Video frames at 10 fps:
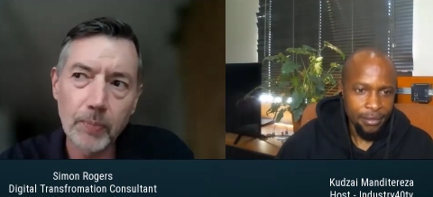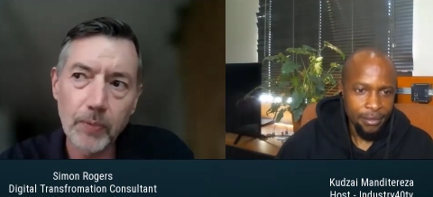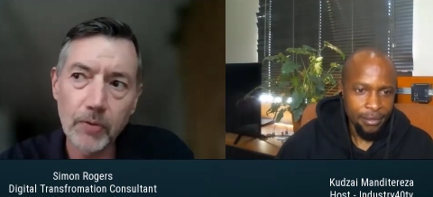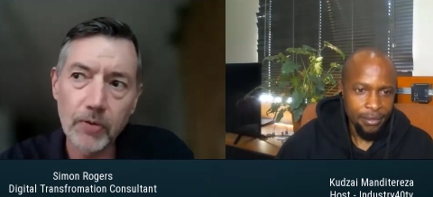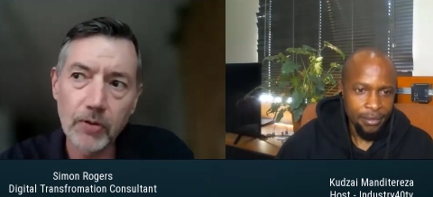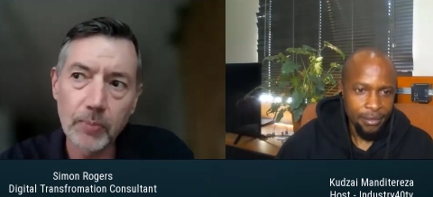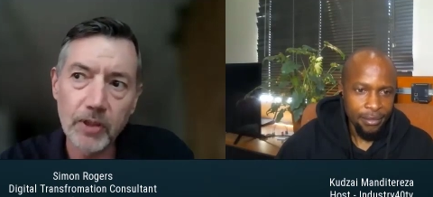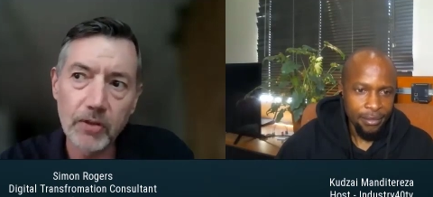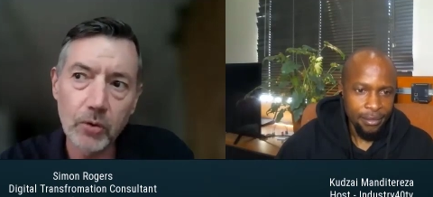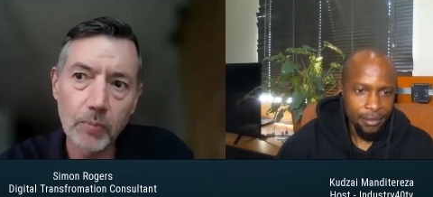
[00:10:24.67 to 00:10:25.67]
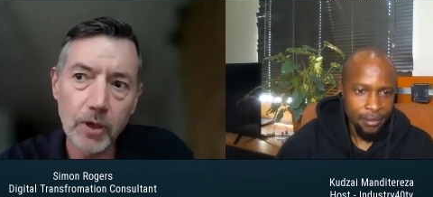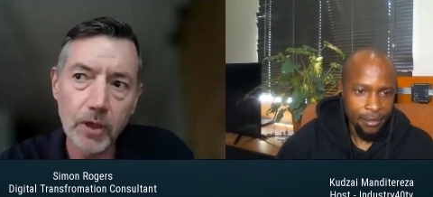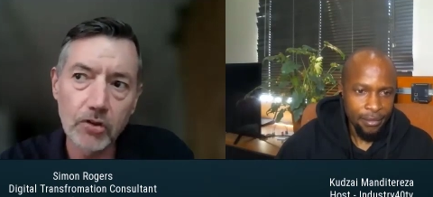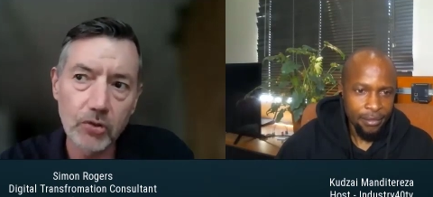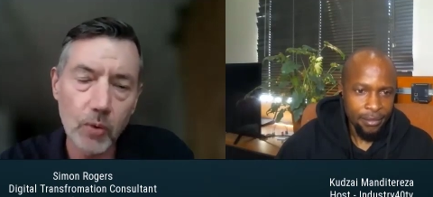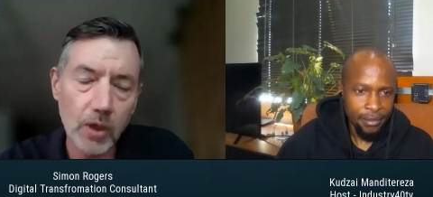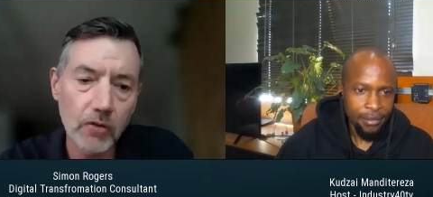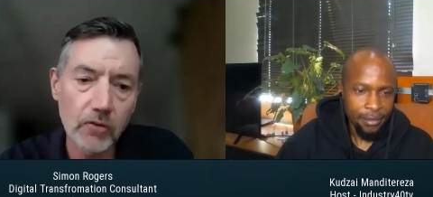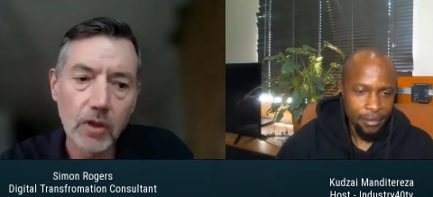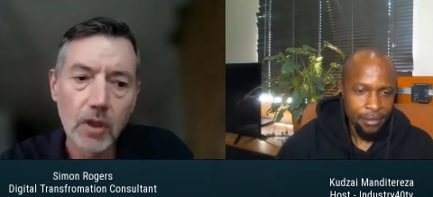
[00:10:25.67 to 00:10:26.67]
Speaker 1: the, there's been two approaches. One
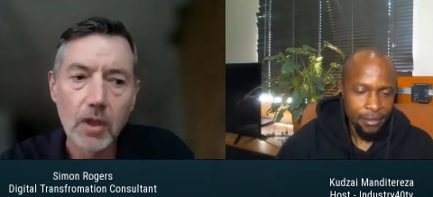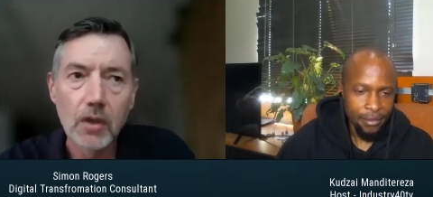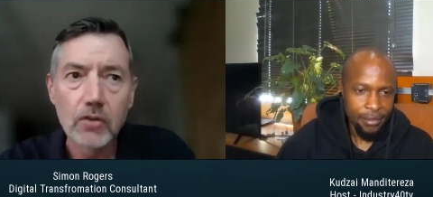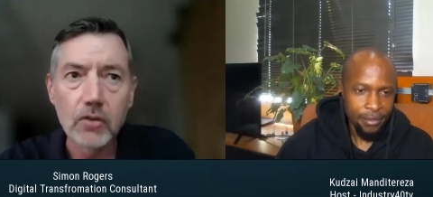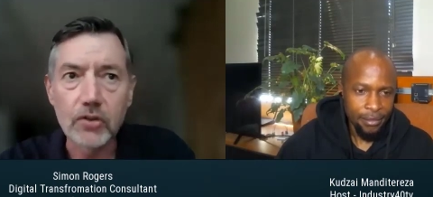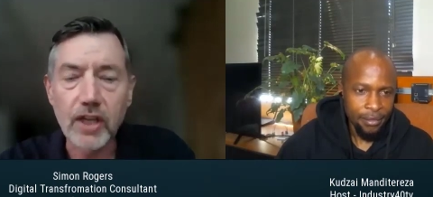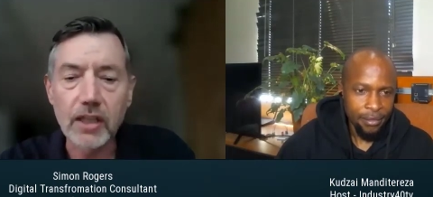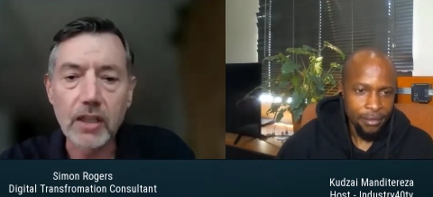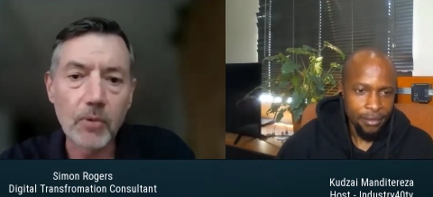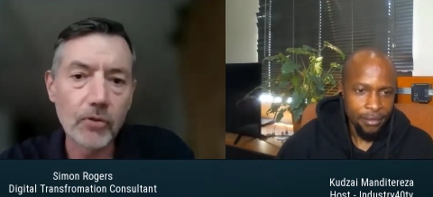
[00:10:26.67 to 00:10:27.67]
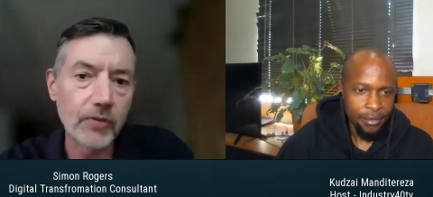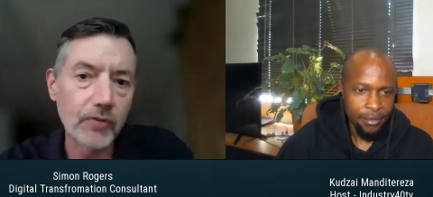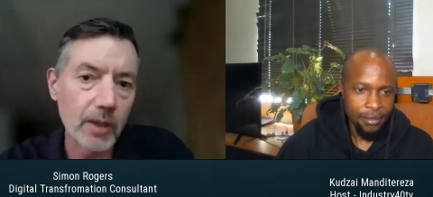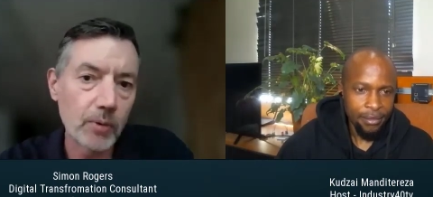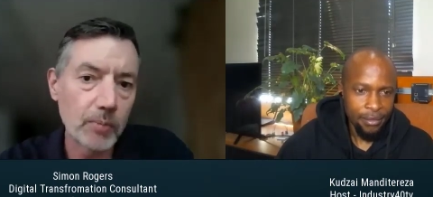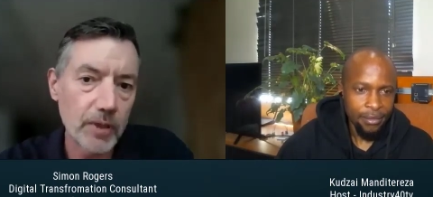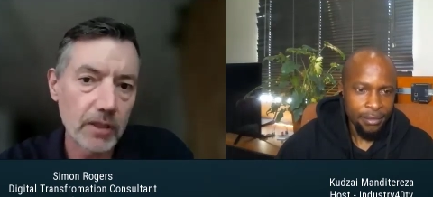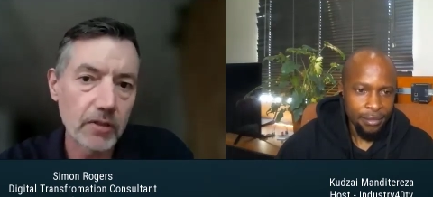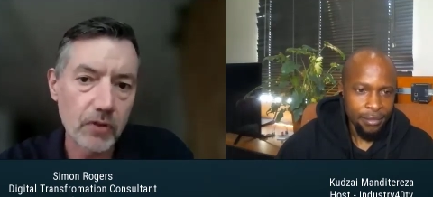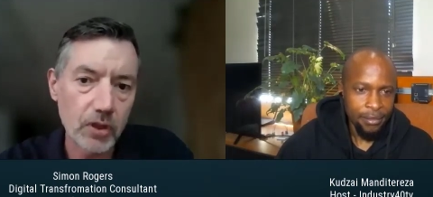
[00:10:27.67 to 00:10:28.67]
is to extend the multivariable
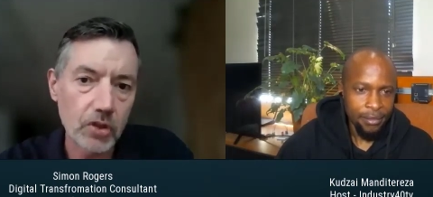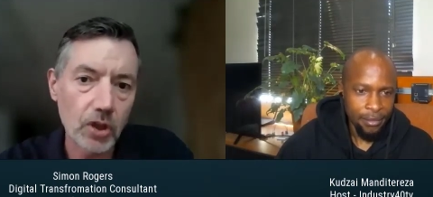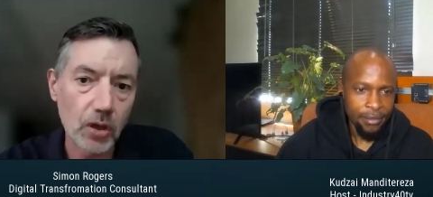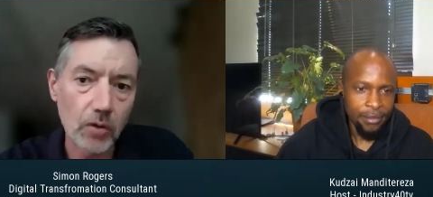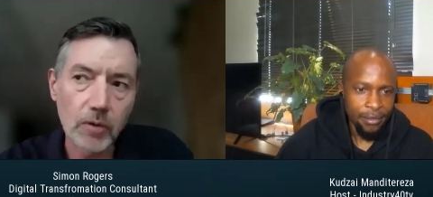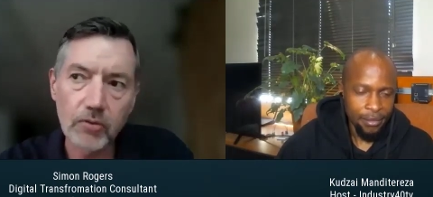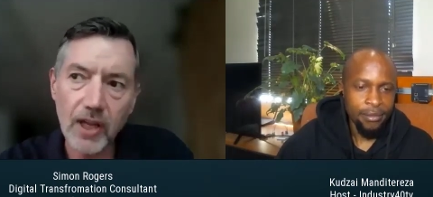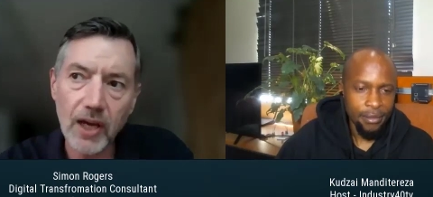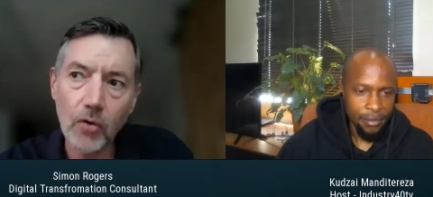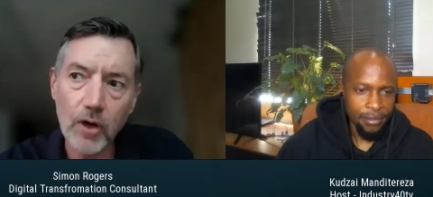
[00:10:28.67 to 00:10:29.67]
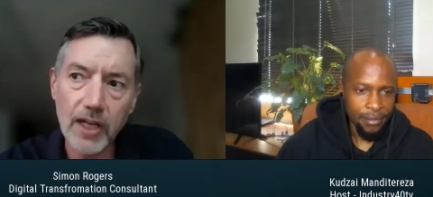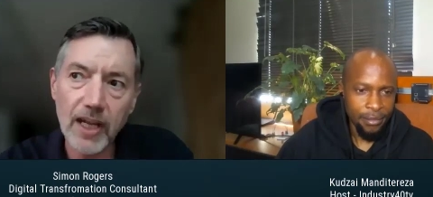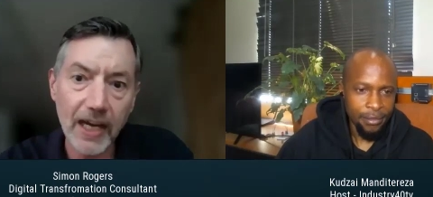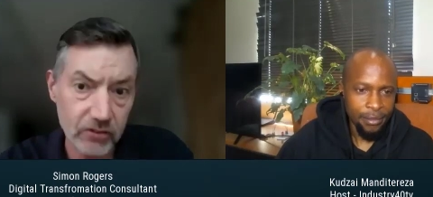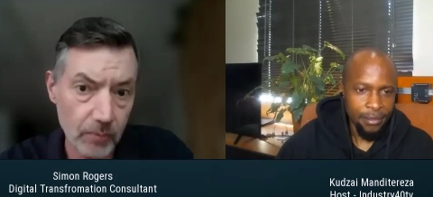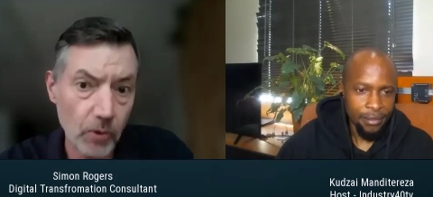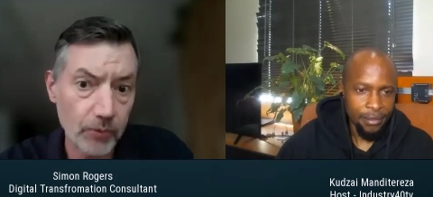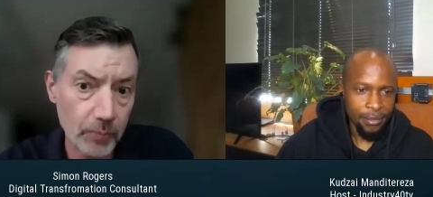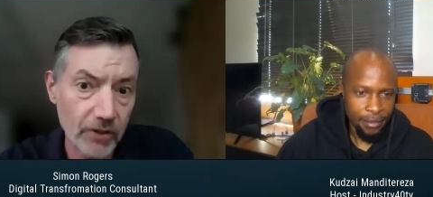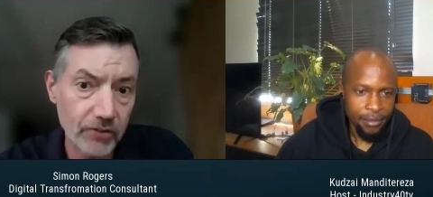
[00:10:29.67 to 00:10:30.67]
predictive control because that already has some
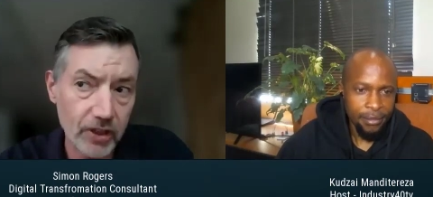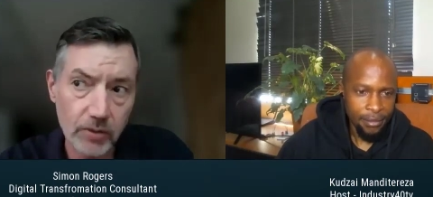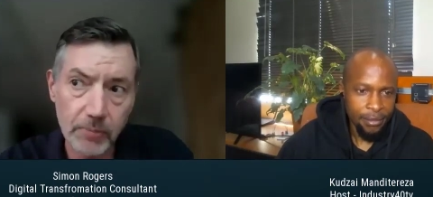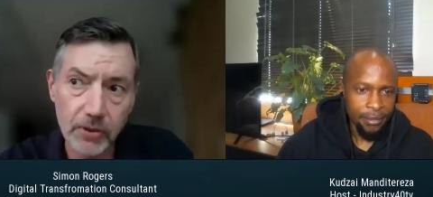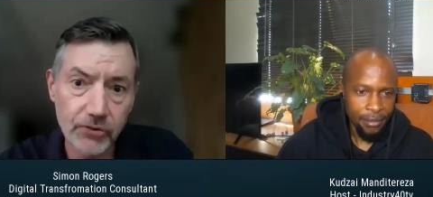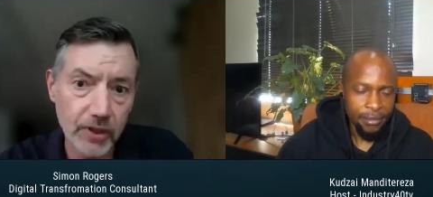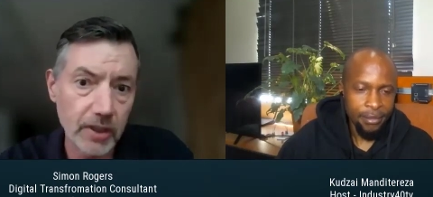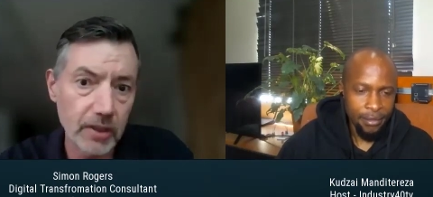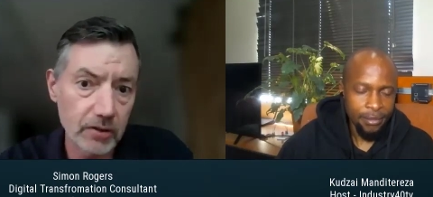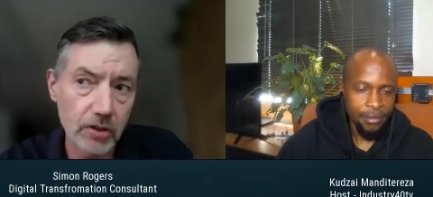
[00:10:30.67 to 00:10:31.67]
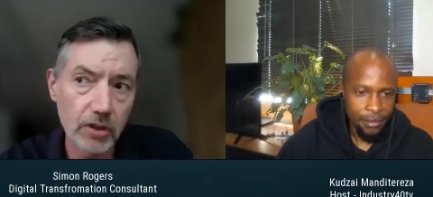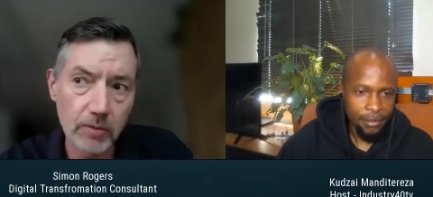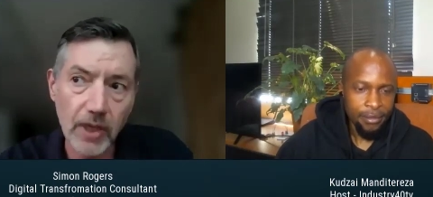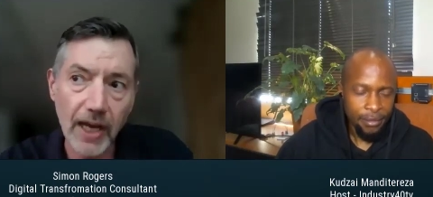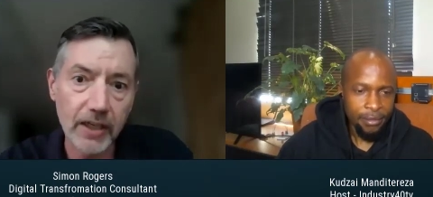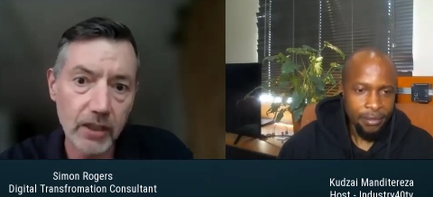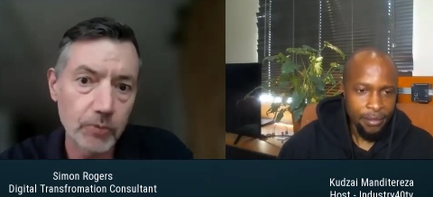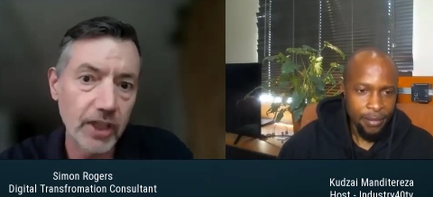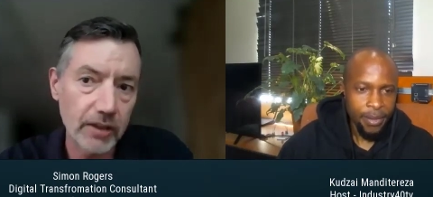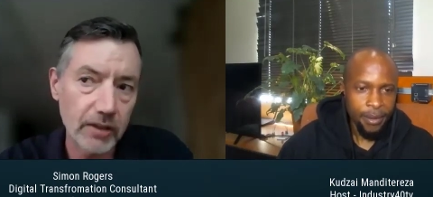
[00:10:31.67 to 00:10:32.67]
optimization built in. You can add an
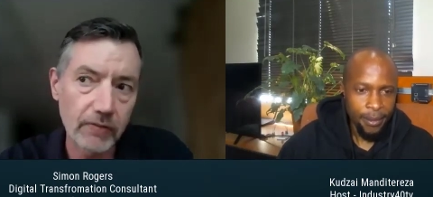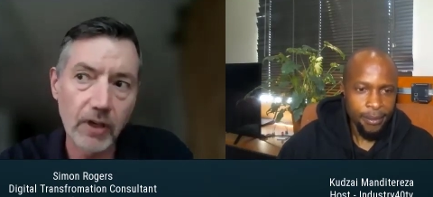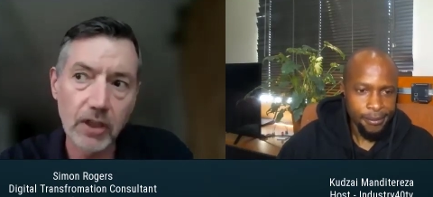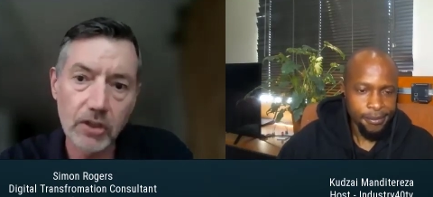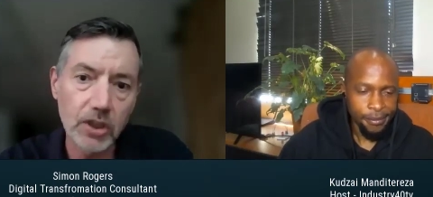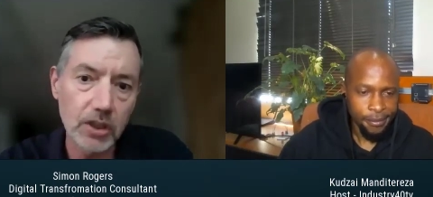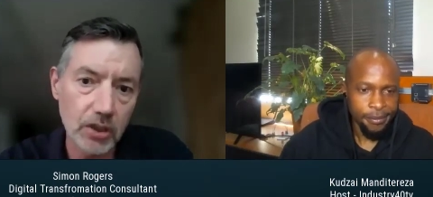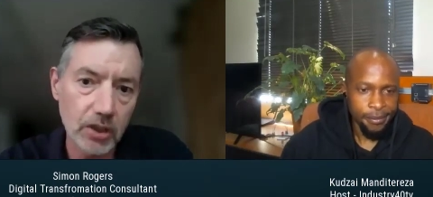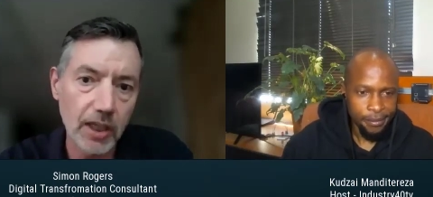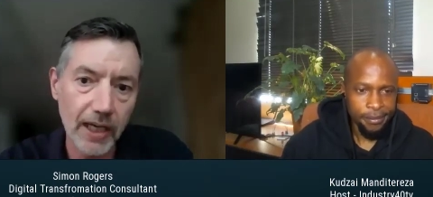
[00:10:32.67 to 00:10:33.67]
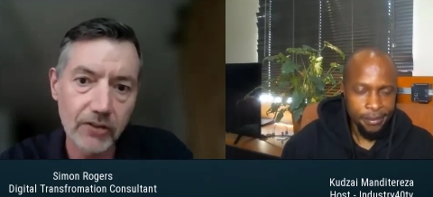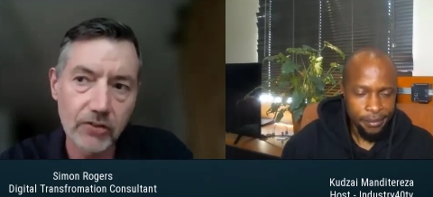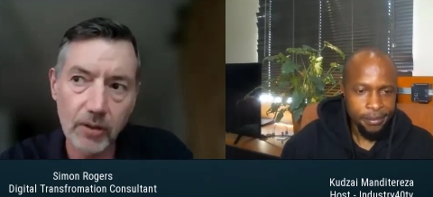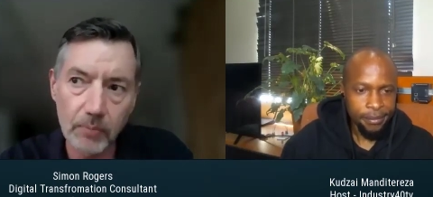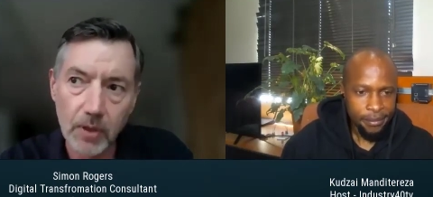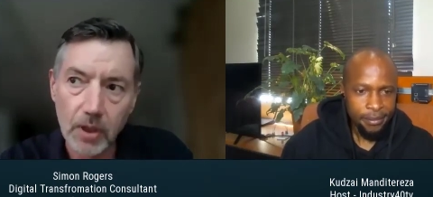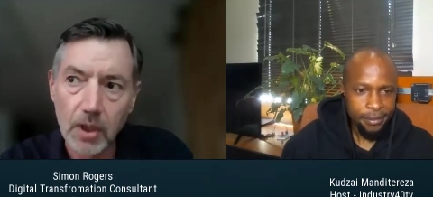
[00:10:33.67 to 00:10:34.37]
objective function, you can add some